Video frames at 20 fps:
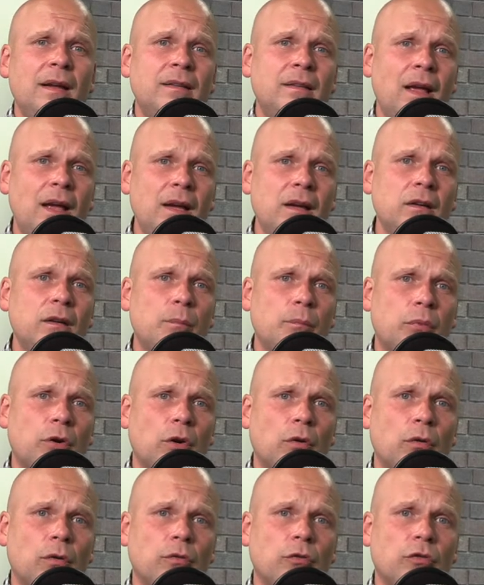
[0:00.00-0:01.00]
Take an
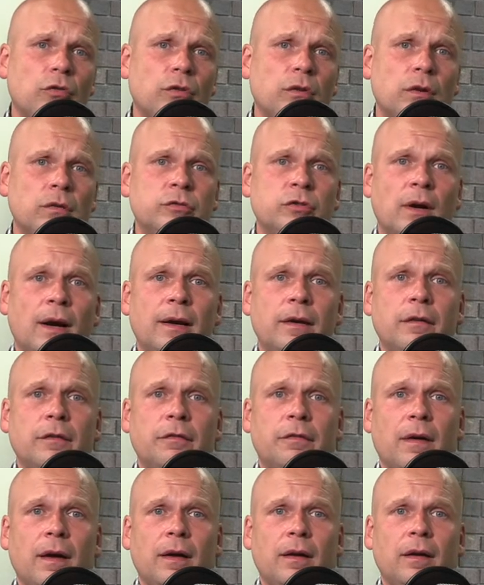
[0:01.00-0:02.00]
approach of trying to
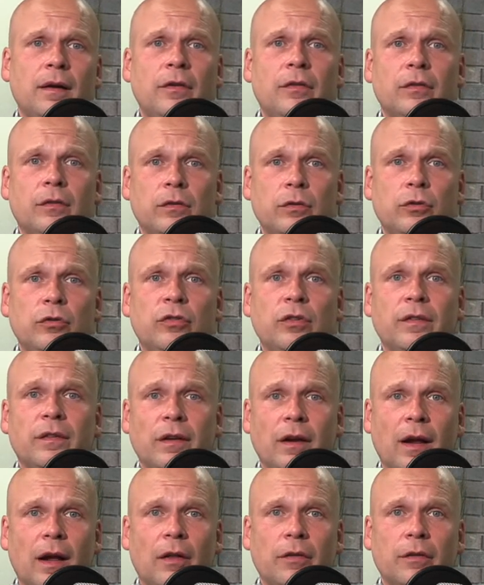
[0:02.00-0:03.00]
find a solution
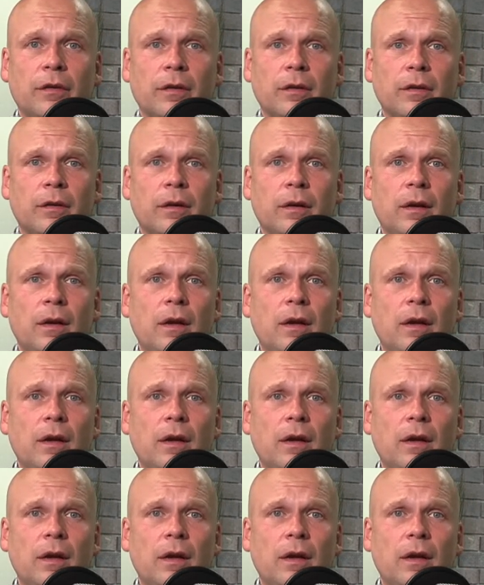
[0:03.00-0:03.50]
together.